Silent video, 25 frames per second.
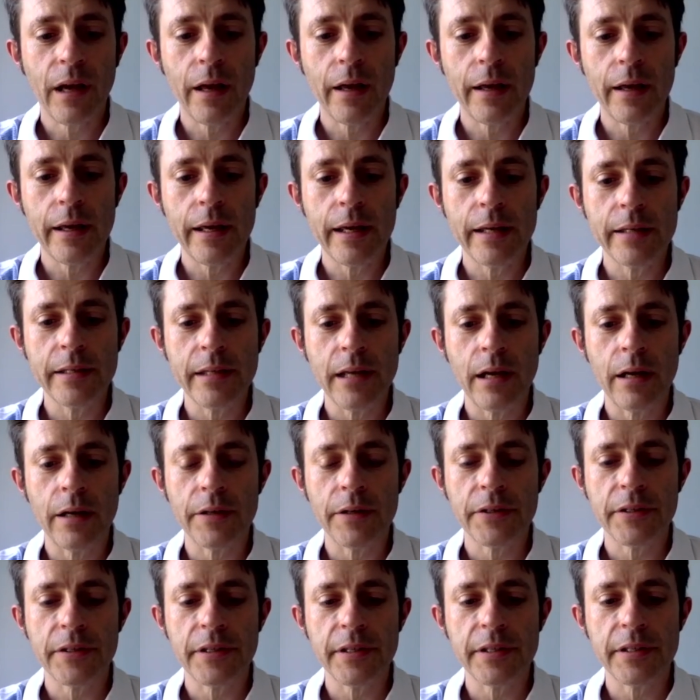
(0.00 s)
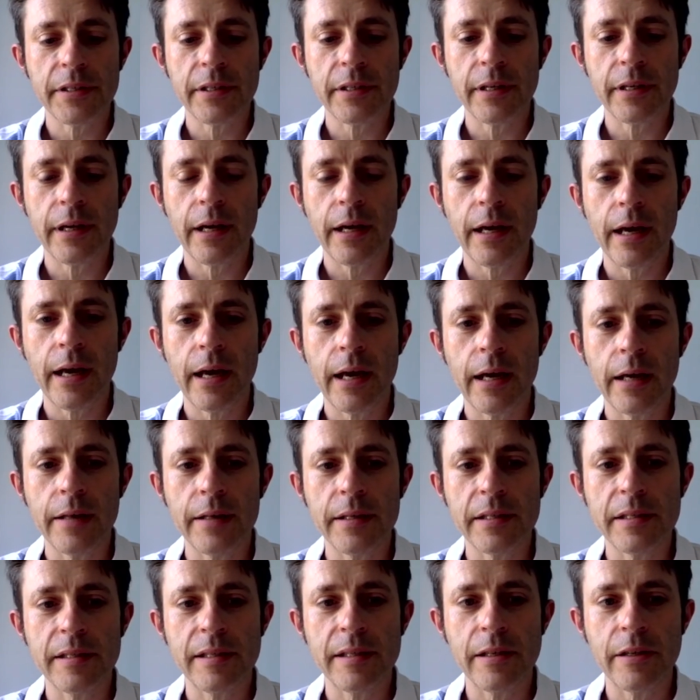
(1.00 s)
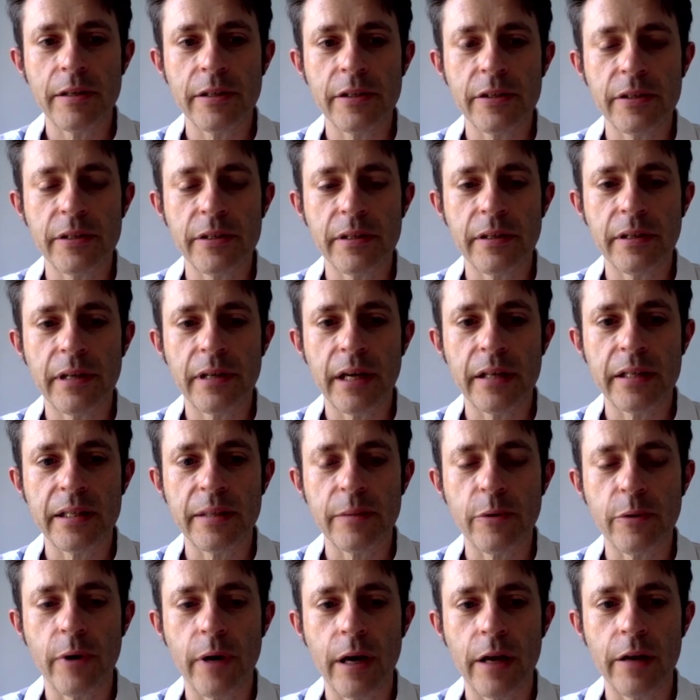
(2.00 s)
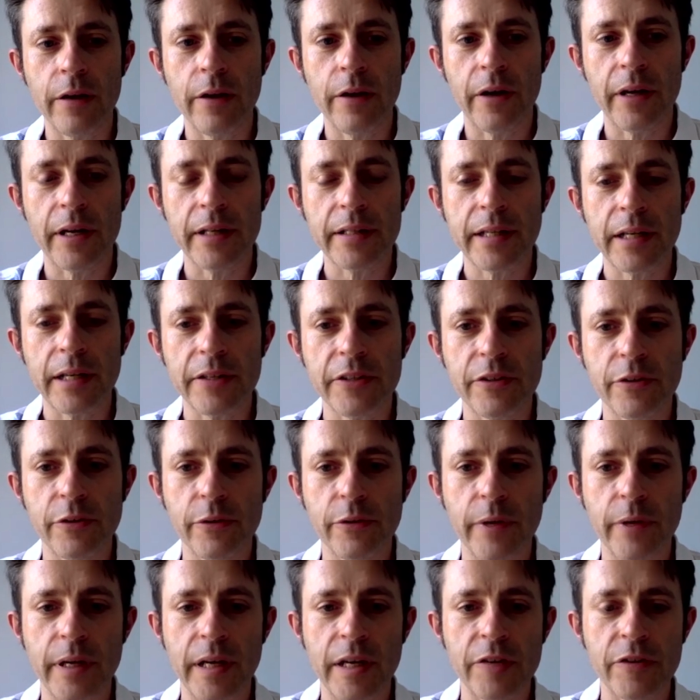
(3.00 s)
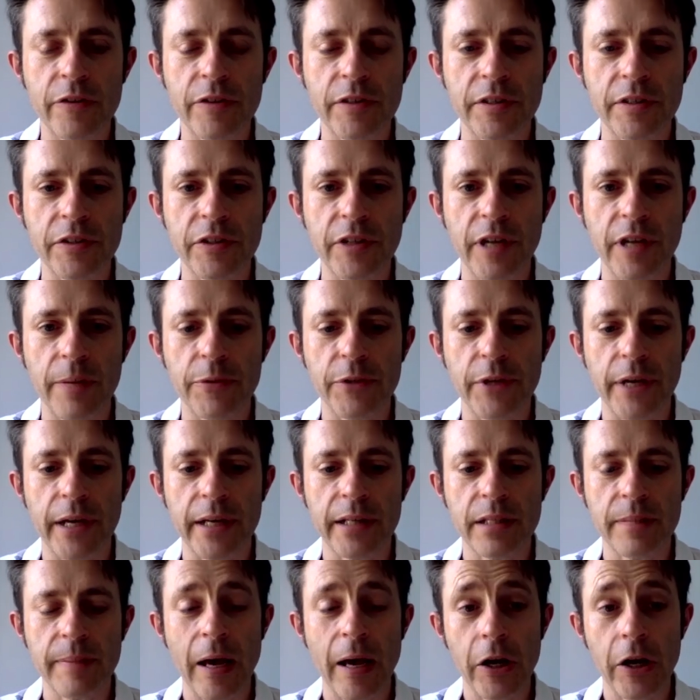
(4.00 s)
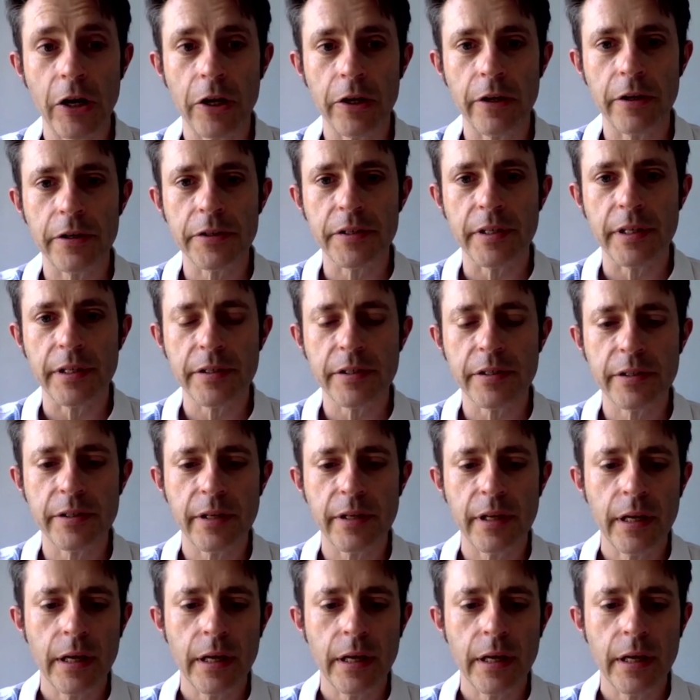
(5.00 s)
he's asked us, uh, this, this comes up quite a lot, it touches on quite an interesting subject, it's about Colossus.